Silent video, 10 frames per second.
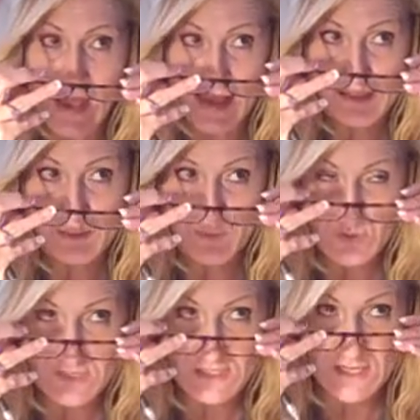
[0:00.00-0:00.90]
As a
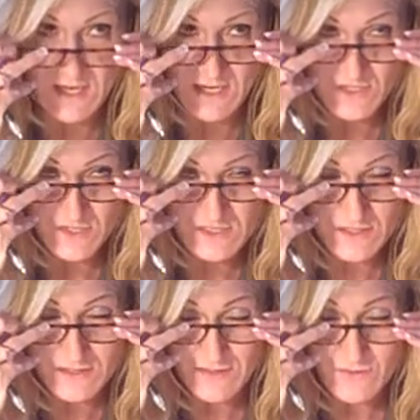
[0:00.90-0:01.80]
person ages,
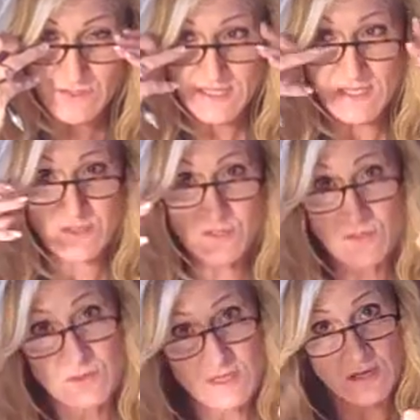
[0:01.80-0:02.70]
their liver
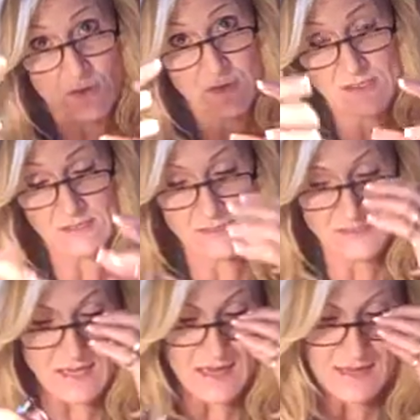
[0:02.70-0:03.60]
tends to decrease in
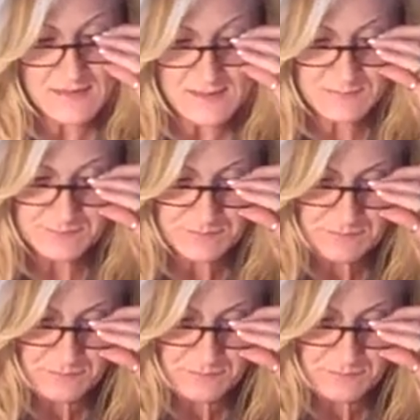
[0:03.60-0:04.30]
size